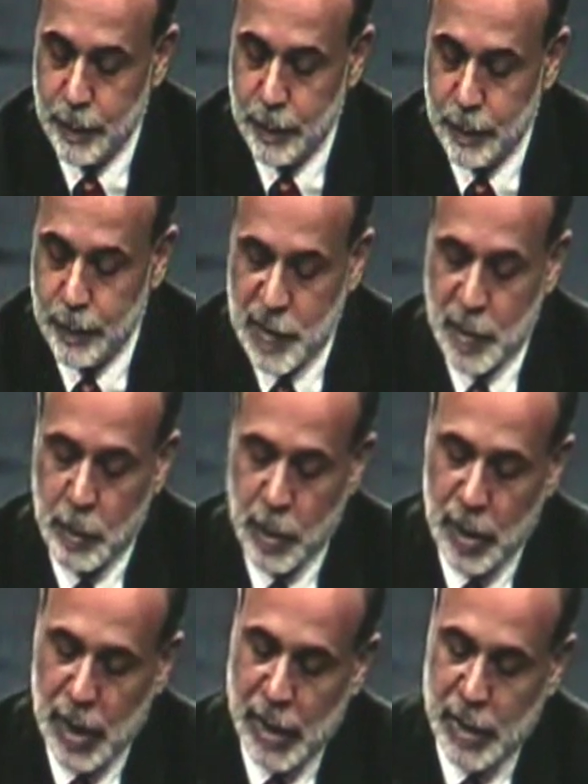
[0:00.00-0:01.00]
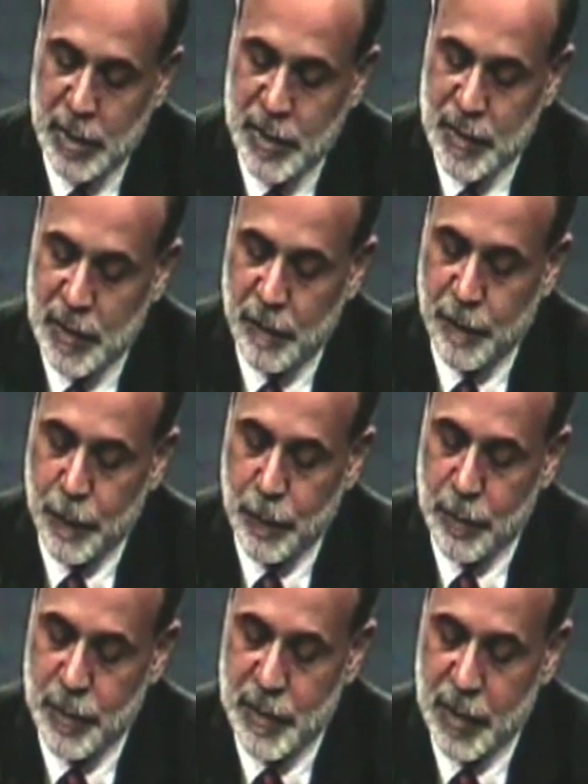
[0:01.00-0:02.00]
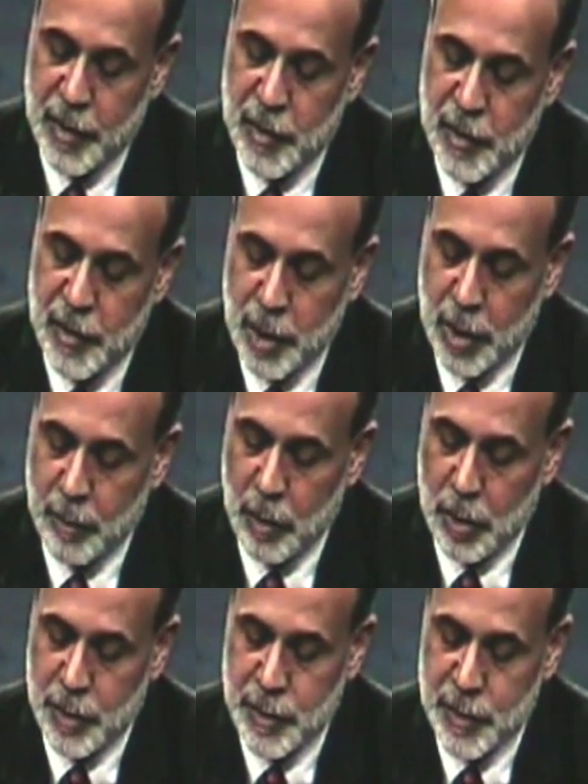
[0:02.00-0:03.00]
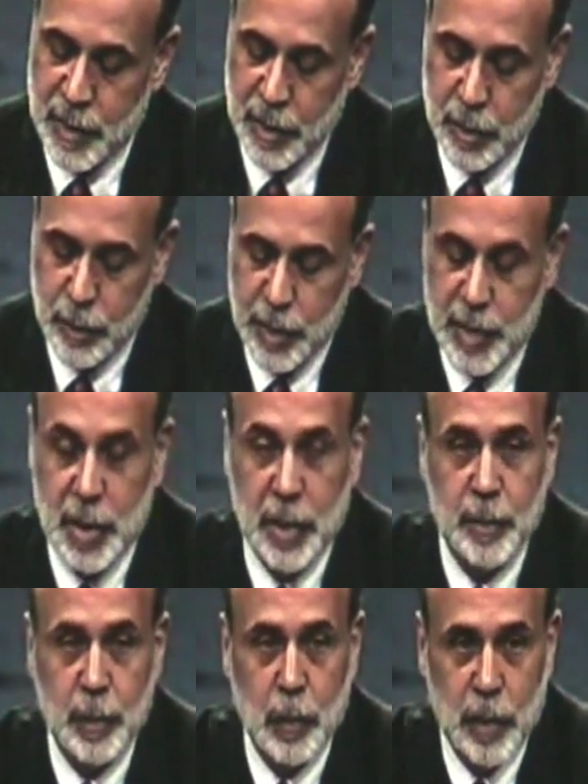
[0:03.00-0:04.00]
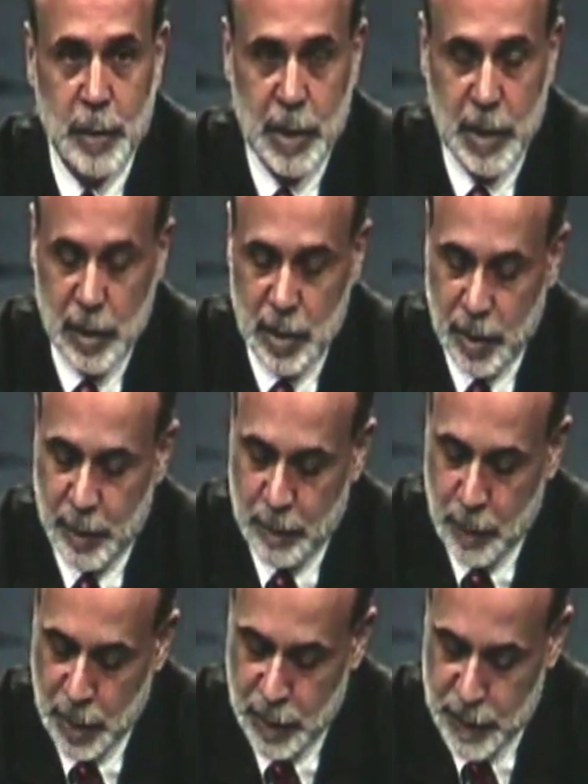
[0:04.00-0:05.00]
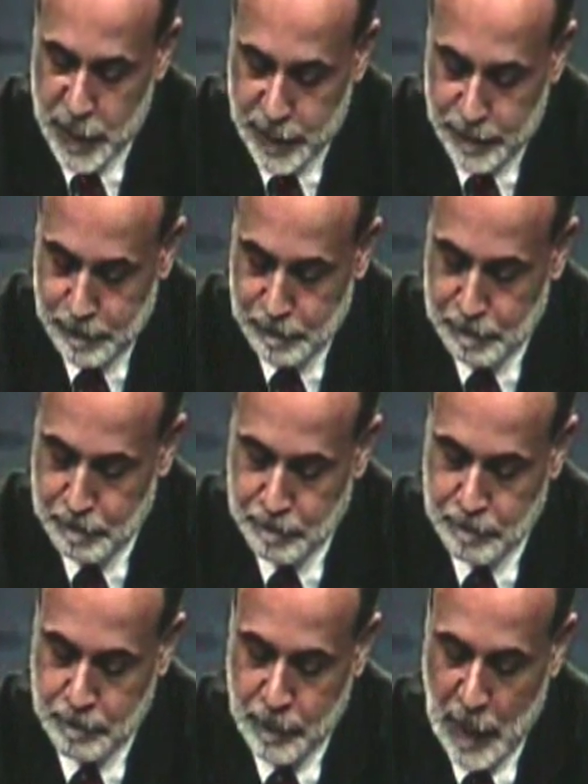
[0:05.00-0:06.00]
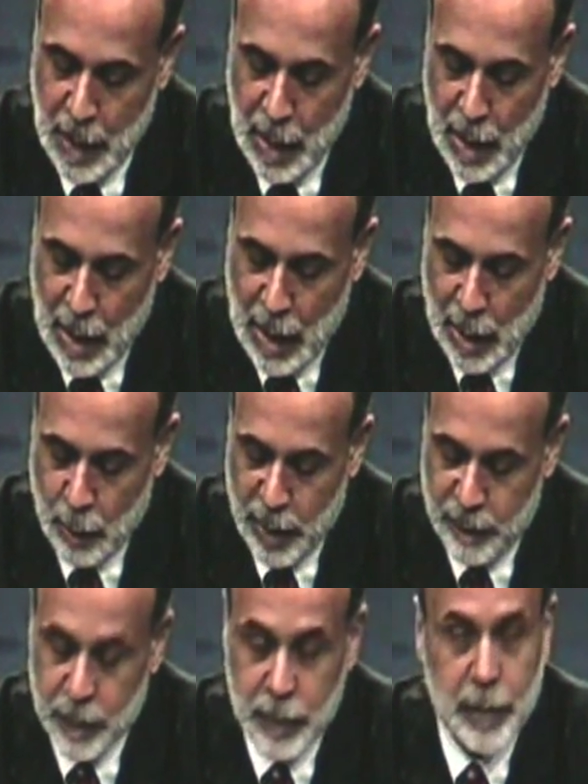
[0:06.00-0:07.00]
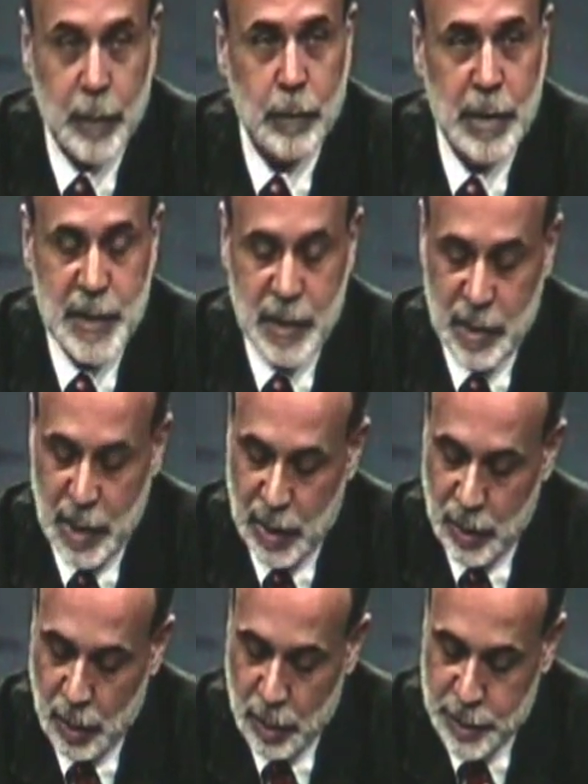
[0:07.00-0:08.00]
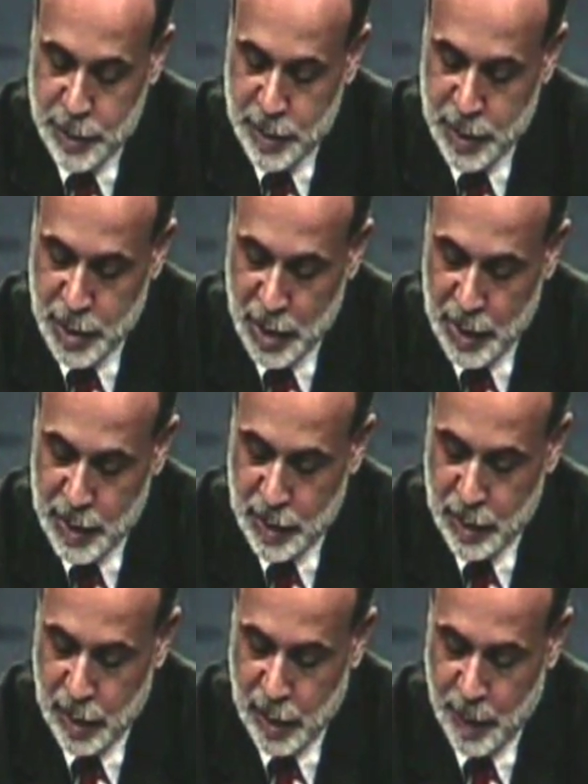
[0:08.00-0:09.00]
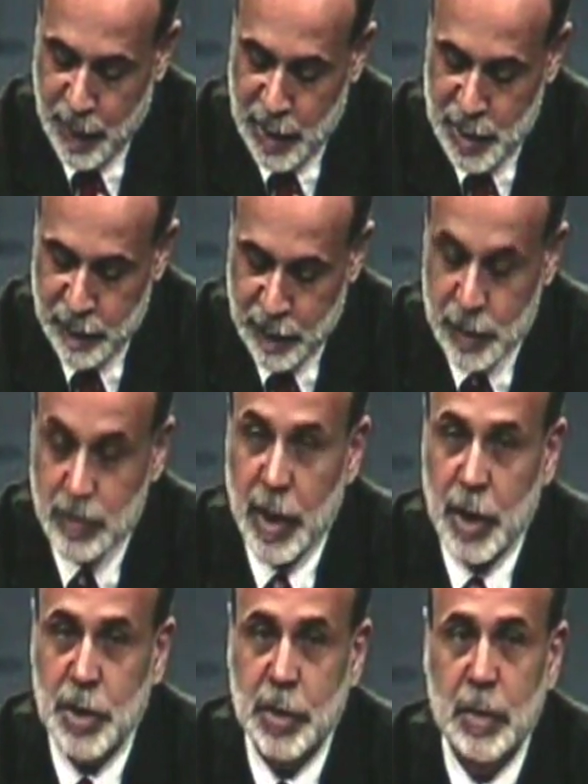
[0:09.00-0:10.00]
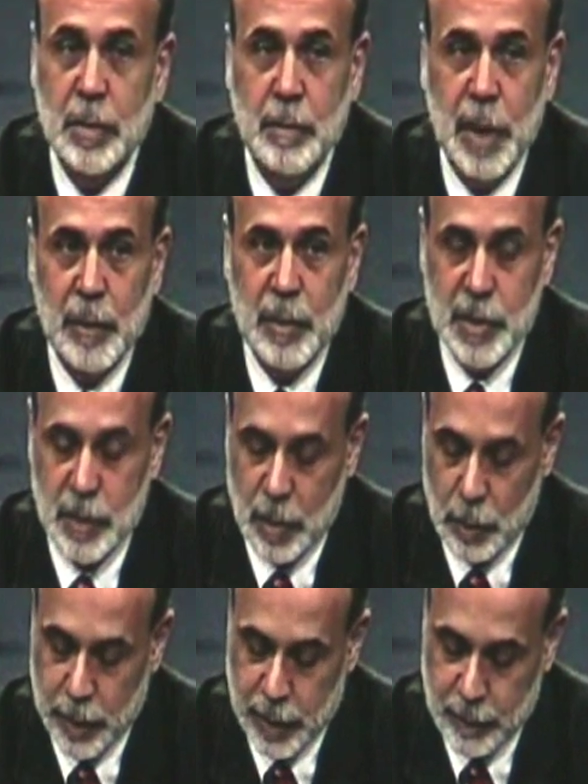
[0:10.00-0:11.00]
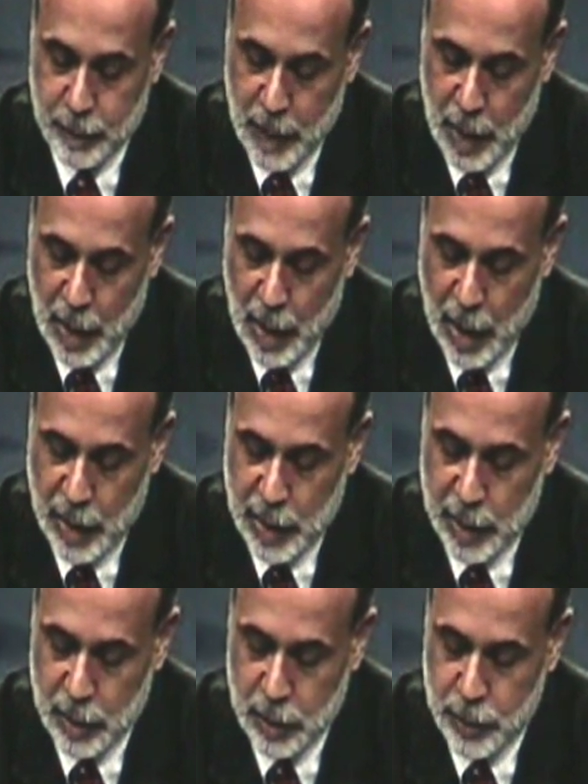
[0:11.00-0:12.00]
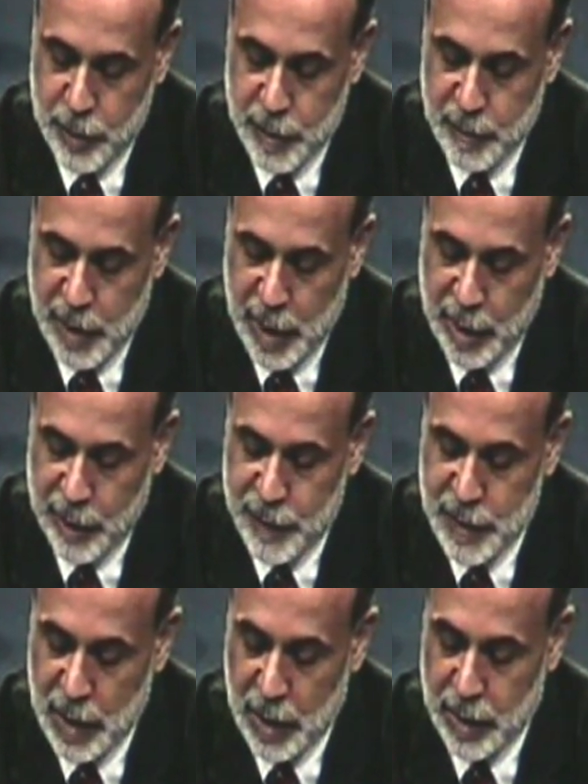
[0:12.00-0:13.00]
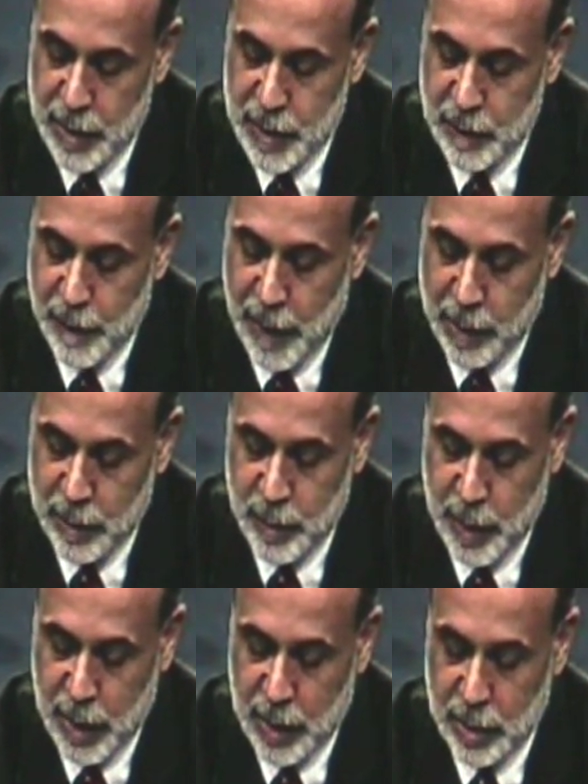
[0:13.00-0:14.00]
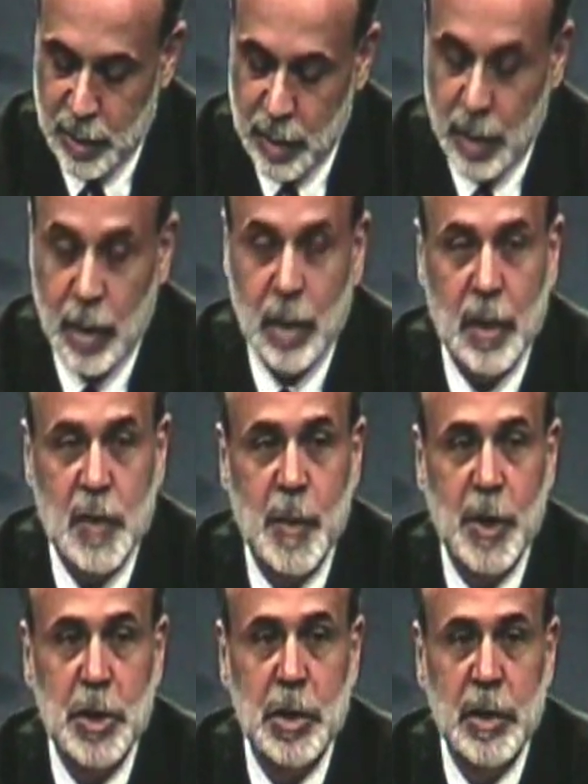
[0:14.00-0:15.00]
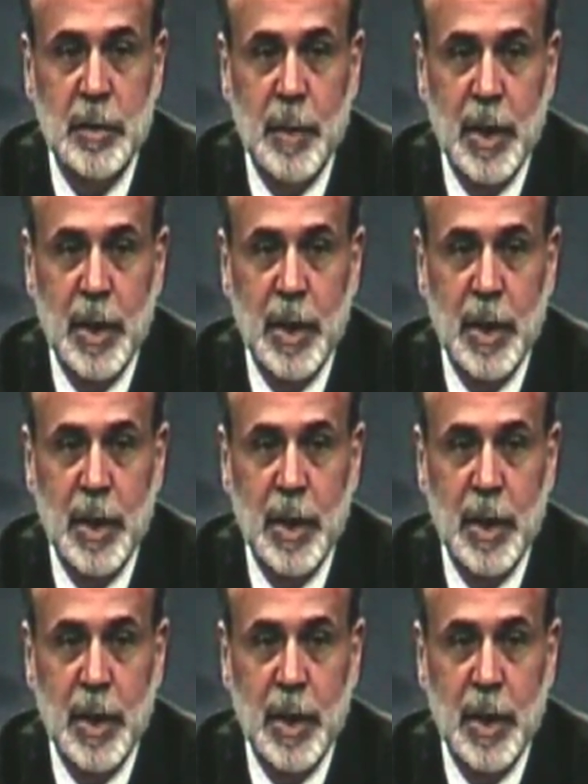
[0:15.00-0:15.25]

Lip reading: suggests that we are likely to see further sizable job losses and increased unemployment in coming months. However, the recent data also suggest that the pace of contraction may be slowing, and they include some tentative signs that final demand, especially